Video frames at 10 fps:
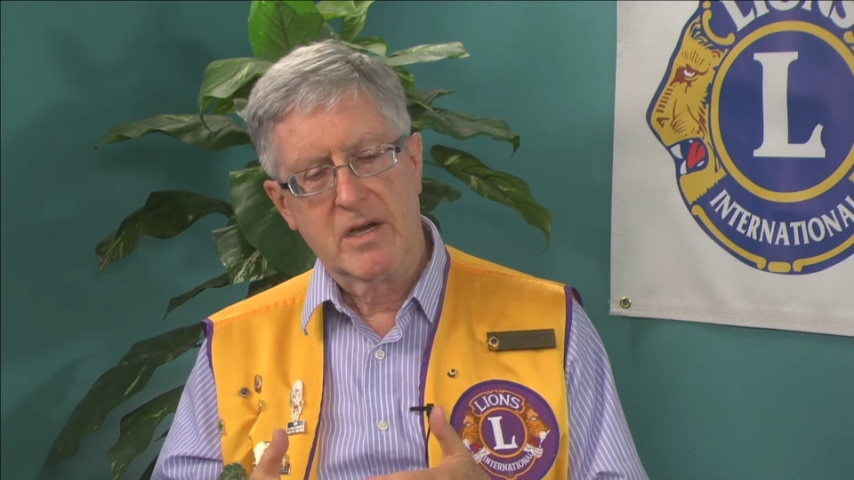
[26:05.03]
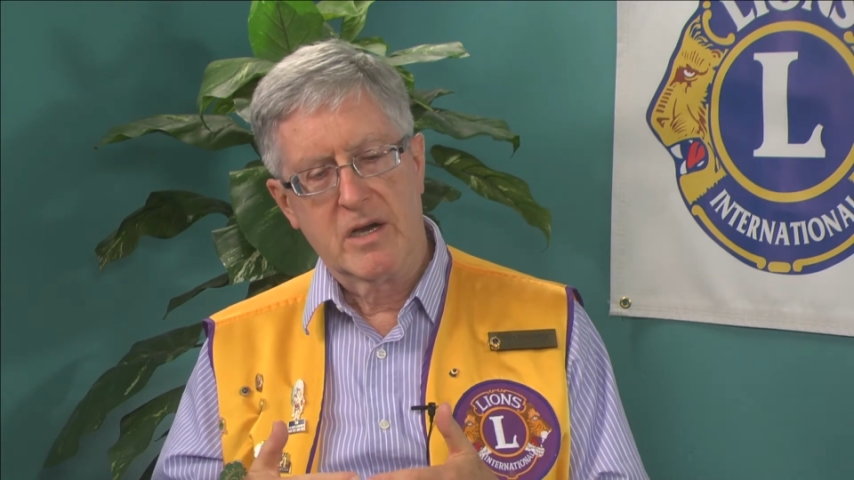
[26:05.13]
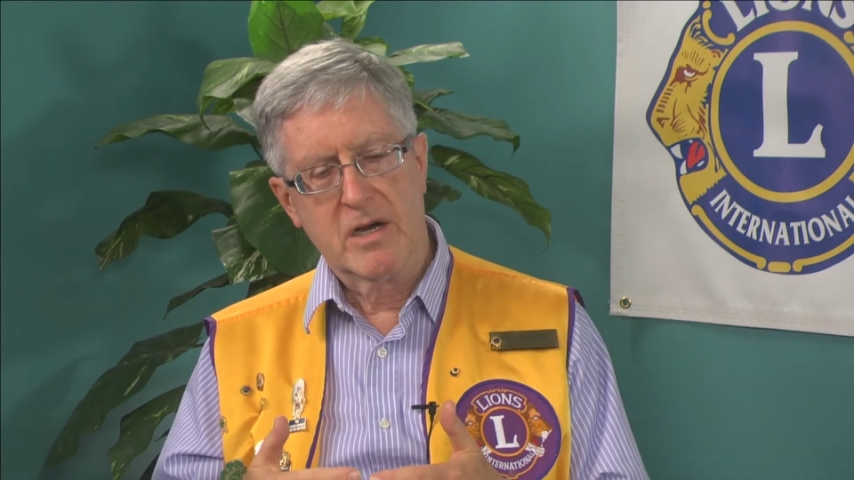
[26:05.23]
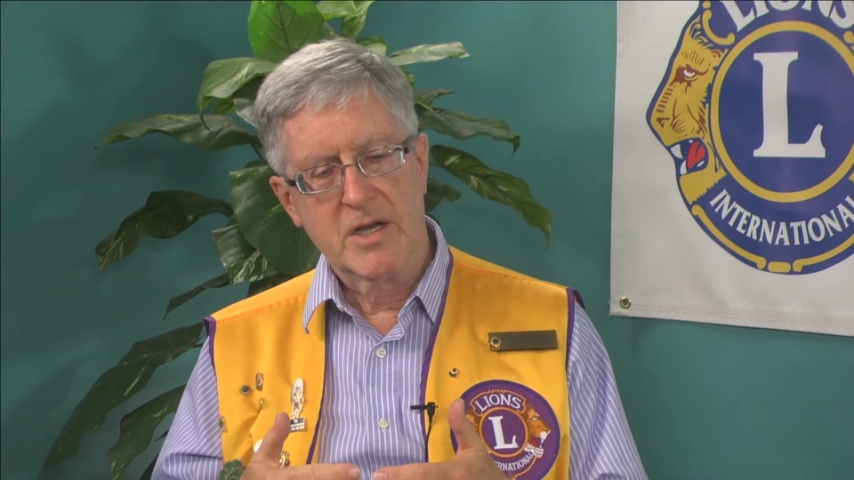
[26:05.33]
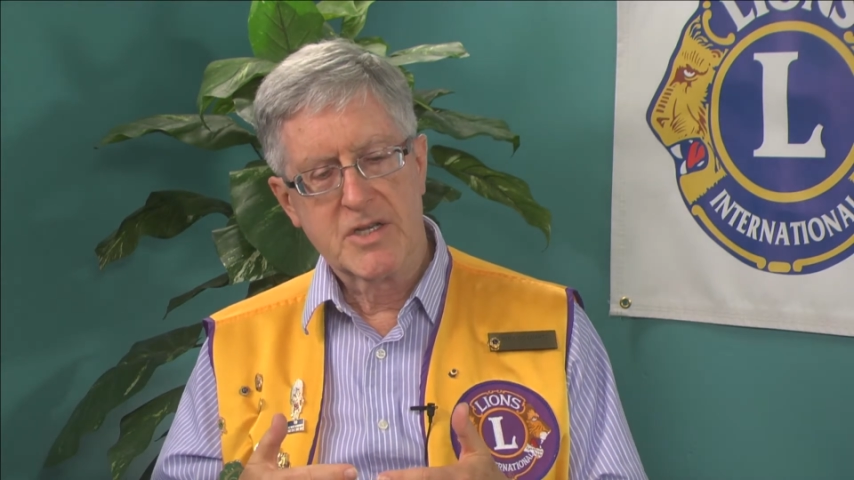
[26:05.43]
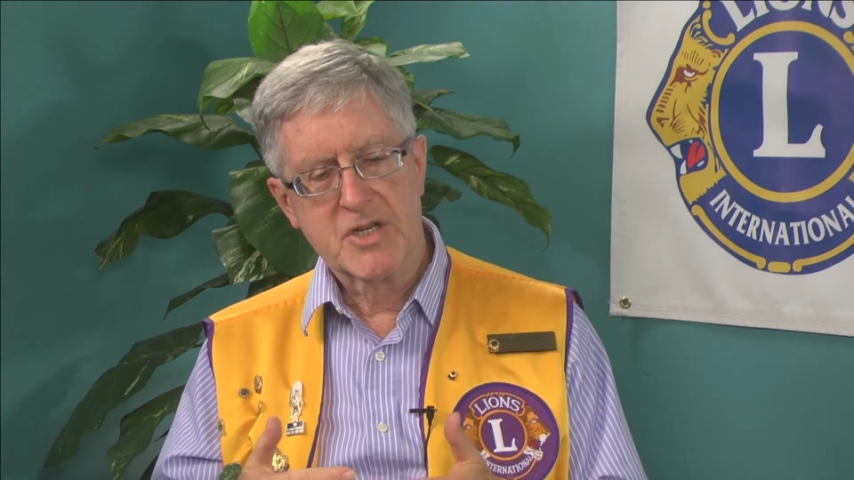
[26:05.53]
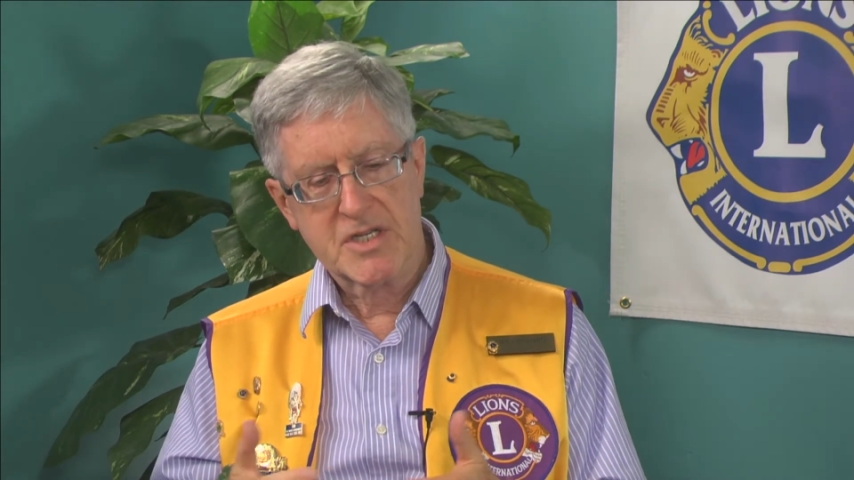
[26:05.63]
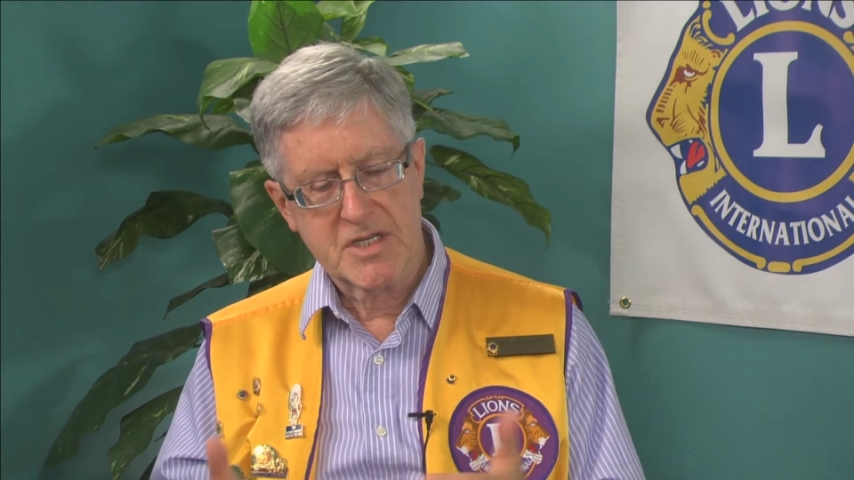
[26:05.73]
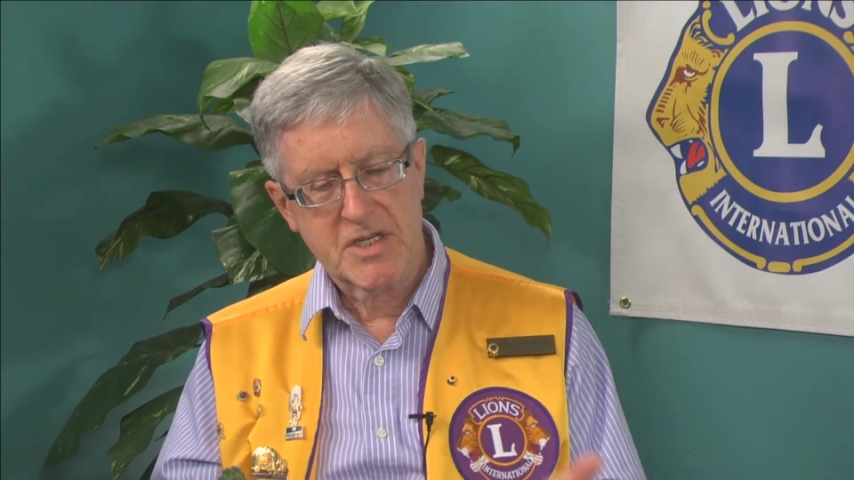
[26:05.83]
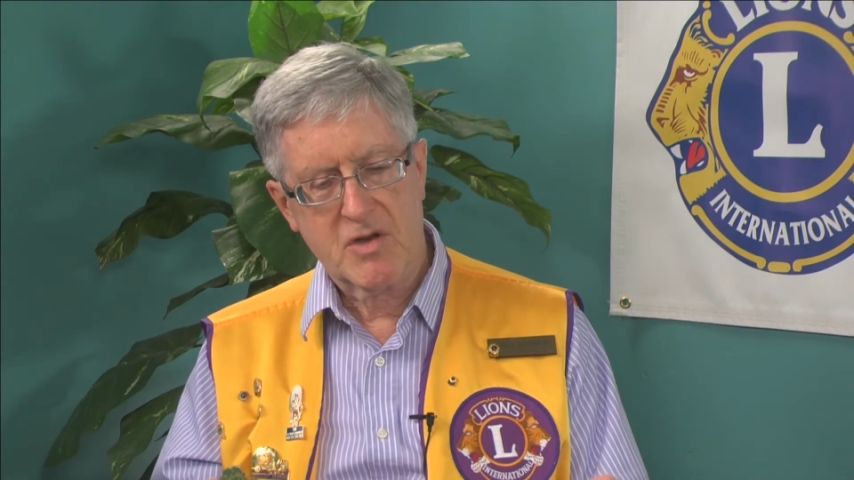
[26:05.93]
It
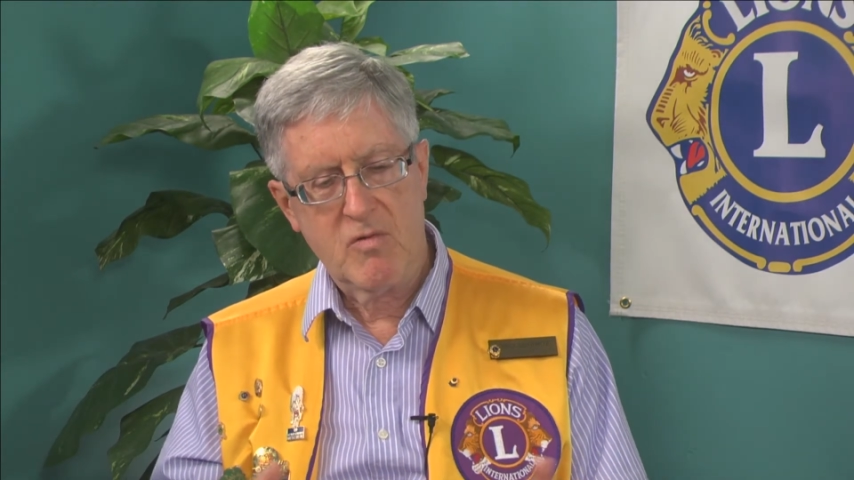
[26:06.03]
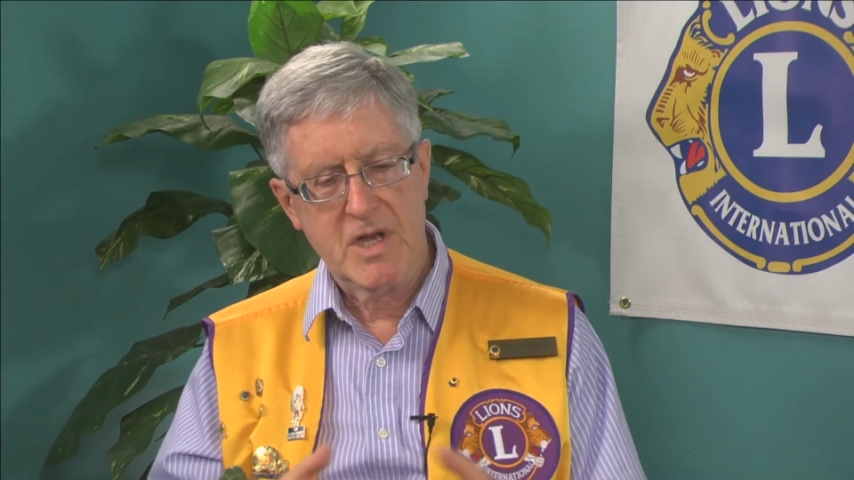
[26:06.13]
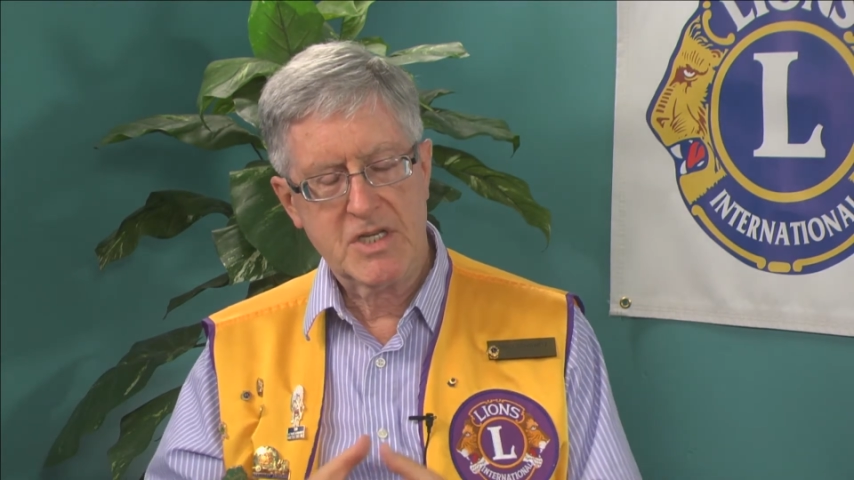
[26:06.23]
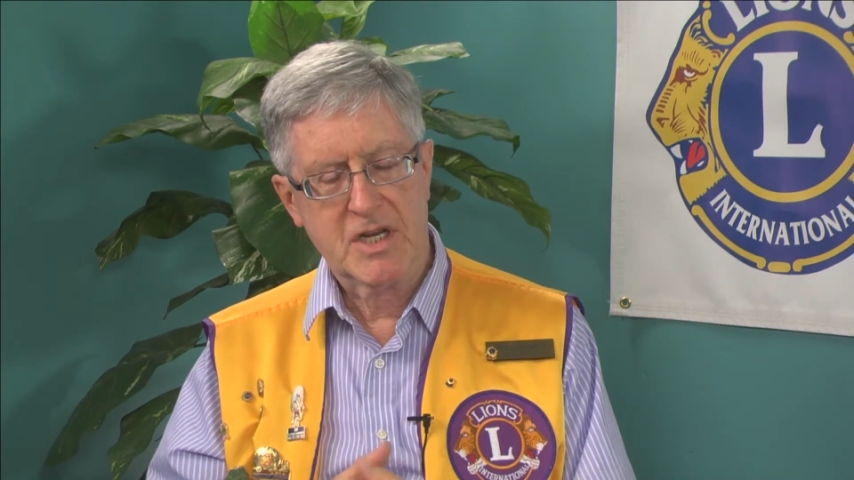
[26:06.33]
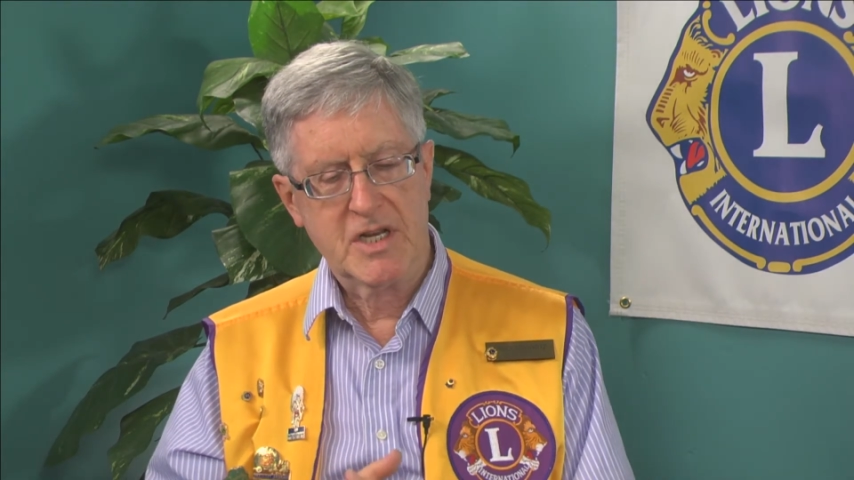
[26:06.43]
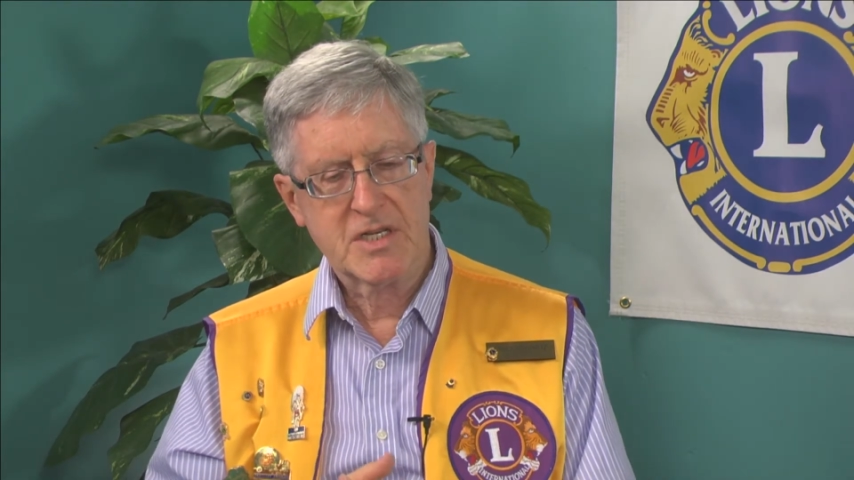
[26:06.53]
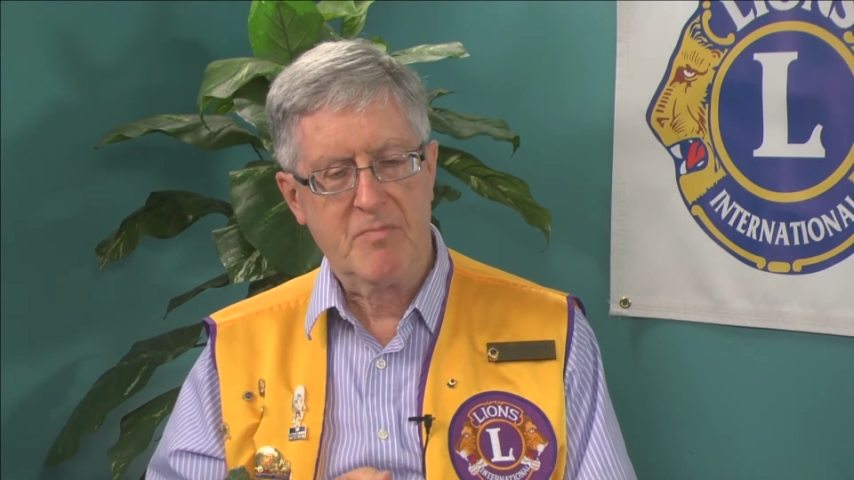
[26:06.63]
just is a coincidence,